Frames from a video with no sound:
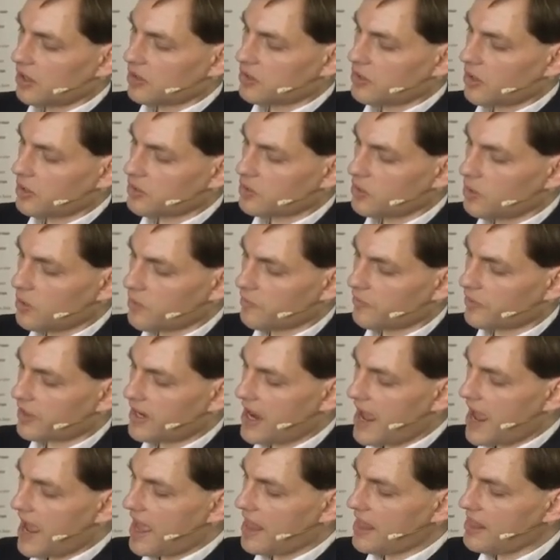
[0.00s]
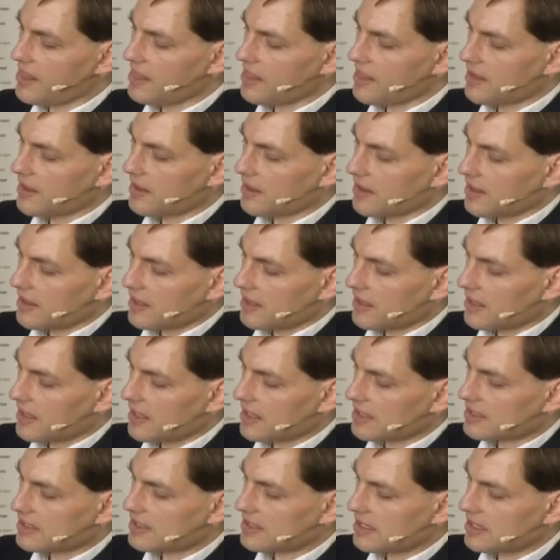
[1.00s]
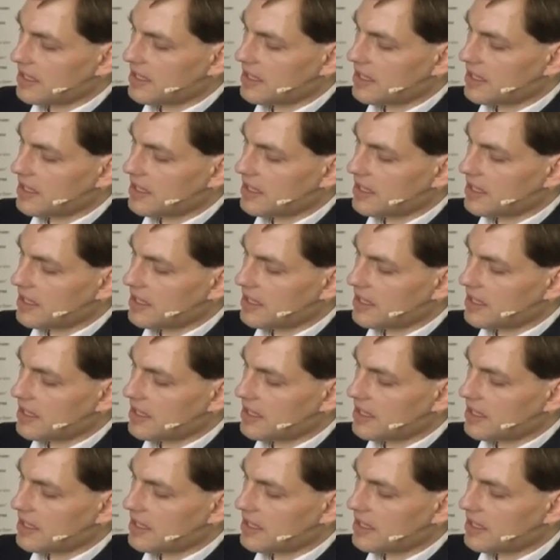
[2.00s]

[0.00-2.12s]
dot over L is